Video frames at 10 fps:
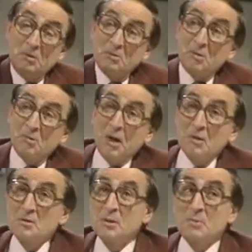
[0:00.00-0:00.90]
it's not
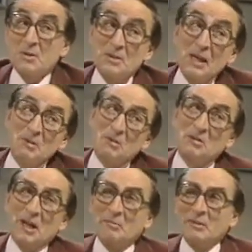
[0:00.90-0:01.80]
quite as simple as that, old
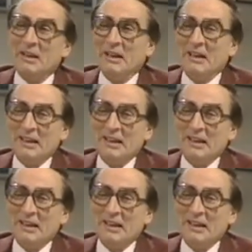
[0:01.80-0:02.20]
chap. No?